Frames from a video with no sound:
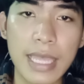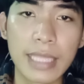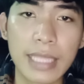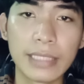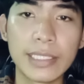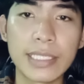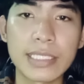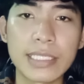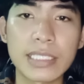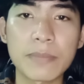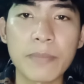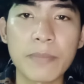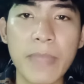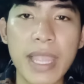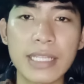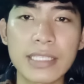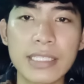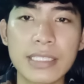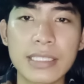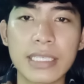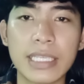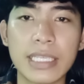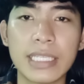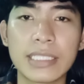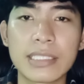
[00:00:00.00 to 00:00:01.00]
This
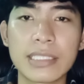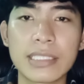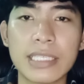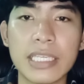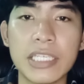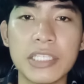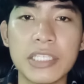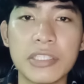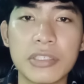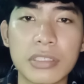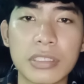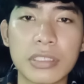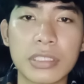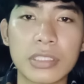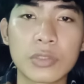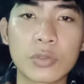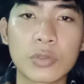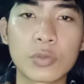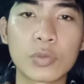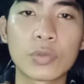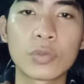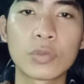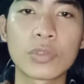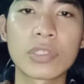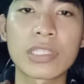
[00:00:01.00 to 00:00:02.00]
makes it easier
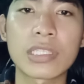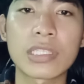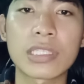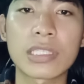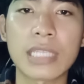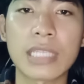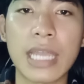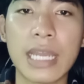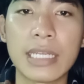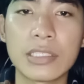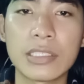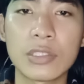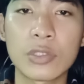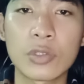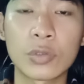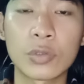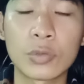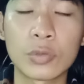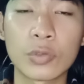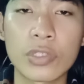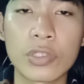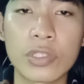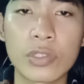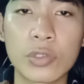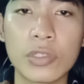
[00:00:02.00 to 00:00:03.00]
to
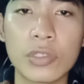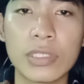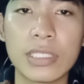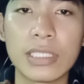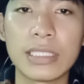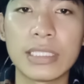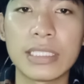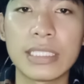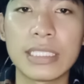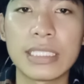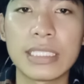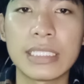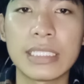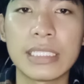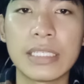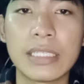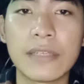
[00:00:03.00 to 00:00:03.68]
students